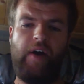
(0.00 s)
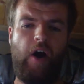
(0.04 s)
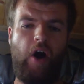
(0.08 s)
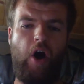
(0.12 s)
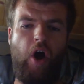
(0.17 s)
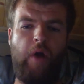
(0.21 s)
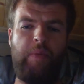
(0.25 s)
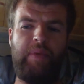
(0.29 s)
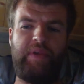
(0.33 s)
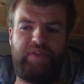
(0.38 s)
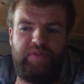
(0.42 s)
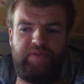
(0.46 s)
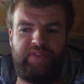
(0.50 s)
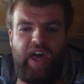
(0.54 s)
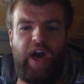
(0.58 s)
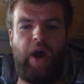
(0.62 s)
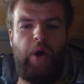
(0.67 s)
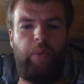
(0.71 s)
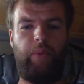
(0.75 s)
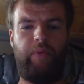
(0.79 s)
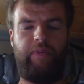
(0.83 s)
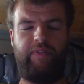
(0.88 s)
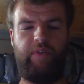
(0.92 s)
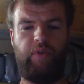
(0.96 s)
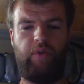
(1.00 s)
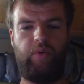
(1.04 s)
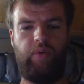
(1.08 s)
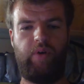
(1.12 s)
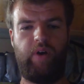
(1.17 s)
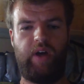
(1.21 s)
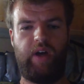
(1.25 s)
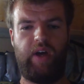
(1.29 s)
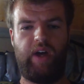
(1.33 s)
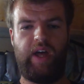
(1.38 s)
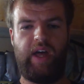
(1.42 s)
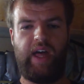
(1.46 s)
I hope this was helpful
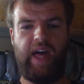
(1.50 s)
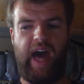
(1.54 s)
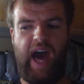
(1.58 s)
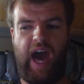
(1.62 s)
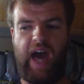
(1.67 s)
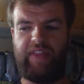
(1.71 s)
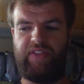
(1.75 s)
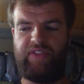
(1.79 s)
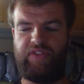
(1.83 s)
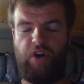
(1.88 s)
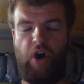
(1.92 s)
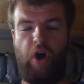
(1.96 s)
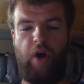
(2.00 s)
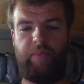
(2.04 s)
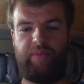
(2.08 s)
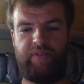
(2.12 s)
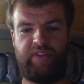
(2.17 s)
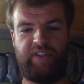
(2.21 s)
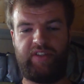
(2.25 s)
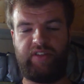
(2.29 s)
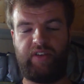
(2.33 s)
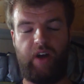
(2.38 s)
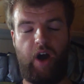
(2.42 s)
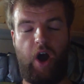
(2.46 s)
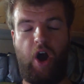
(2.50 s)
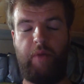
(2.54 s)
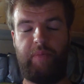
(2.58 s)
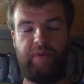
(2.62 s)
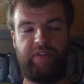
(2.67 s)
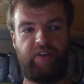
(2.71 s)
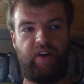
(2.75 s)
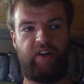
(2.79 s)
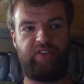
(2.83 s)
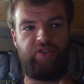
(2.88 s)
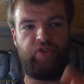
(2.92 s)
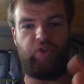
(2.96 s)
and hope
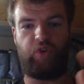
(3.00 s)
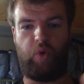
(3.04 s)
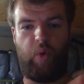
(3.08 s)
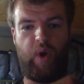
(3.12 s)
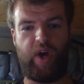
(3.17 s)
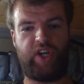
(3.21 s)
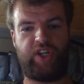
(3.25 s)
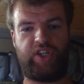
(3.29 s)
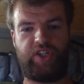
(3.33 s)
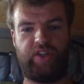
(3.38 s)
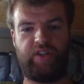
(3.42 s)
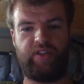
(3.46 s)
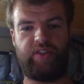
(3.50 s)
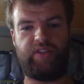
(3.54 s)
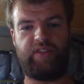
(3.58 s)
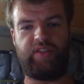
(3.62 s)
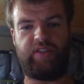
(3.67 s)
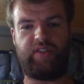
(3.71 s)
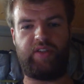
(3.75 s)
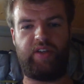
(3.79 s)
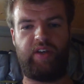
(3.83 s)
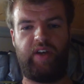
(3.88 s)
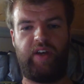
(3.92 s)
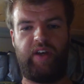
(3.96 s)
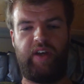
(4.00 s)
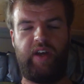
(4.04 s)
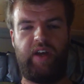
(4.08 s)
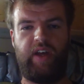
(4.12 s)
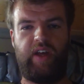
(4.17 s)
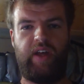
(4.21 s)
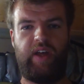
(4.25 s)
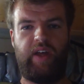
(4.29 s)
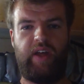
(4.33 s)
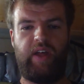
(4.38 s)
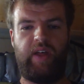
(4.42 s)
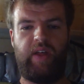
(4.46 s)
this answered your questions.
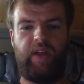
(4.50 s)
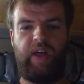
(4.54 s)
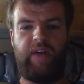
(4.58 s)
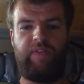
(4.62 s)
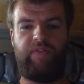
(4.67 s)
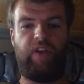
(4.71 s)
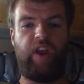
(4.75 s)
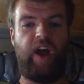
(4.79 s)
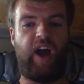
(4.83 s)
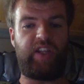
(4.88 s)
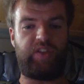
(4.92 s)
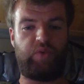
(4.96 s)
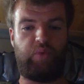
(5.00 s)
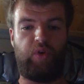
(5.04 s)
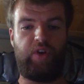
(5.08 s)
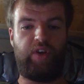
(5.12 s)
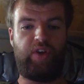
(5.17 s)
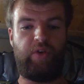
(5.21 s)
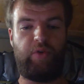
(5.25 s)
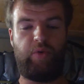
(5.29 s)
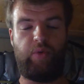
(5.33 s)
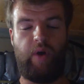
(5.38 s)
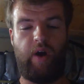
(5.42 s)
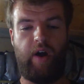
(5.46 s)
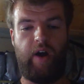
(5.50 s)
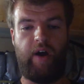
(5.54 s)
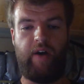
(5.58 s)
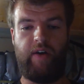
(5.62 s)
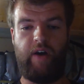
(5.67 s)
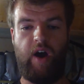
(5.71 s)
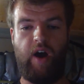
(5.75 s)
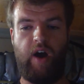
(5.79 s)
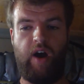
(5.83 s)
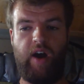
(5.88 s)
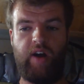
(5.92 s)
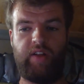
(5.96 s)
If you liked what you
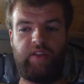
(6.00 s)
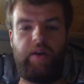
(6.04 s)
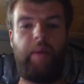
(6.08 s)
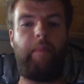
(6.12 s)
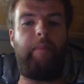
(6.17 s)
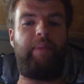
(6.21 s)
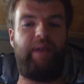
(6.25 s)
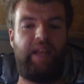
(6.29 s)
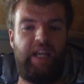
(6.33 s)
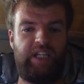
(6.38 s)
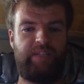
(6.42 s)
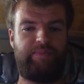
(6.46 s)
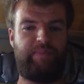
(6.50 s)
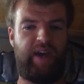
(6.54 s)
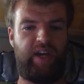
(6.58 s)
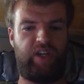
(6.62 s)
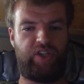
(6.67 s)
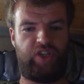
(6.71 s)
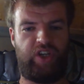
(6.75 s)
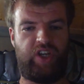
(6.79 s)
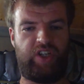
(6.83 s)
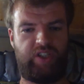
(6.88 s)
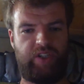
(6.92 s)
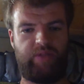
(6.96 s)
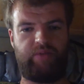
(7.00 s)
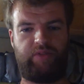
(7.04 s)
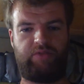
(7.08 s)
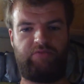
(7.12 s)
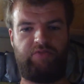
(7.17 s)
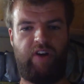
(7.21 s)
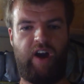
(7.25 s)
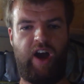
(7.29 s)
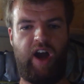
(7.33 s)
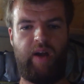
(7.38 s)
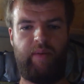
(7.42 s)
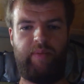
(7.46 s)
heard, please make sure you
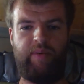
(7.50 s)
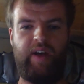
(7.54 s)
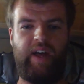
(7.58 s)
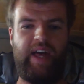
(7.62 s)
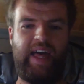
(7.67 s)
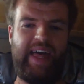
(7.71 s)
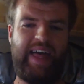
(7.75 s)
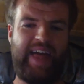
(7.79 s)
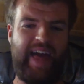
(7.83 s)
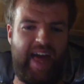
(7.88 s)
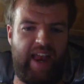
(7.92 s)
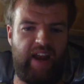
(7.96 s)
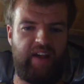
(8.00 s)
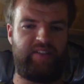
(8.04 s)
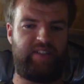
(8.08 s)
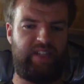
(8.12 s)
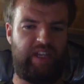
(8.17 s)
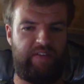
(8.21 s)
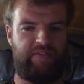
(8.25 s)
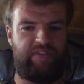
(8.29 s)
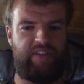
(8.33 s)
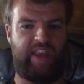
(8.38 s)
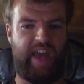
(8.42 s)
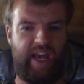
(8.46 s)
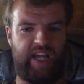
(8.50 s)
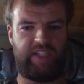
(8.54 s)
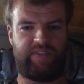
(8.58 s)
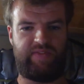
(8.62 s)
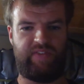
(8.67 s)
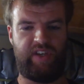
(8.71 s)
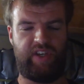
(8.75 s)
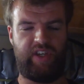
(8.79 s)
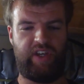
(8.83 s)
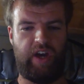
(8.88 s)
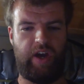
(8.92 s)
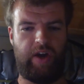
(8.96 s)
subscribe, and I'll see you for the next
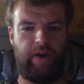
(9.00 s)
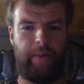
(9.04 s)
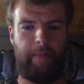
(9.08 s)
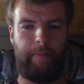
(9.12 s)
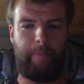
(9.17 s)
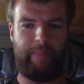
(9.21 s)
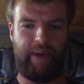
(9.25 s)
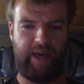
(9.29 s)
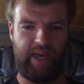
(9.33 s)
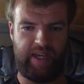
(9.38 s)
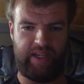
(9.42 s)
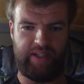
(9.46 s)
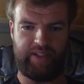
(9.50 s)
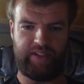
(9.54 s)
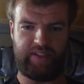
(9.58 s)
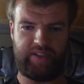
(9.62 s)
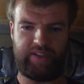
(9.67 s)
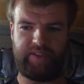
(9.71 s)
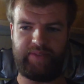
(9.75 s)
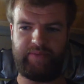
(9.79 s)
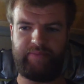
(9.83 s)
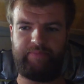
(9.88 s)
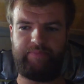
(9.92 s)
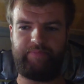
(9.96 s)
video. Peace.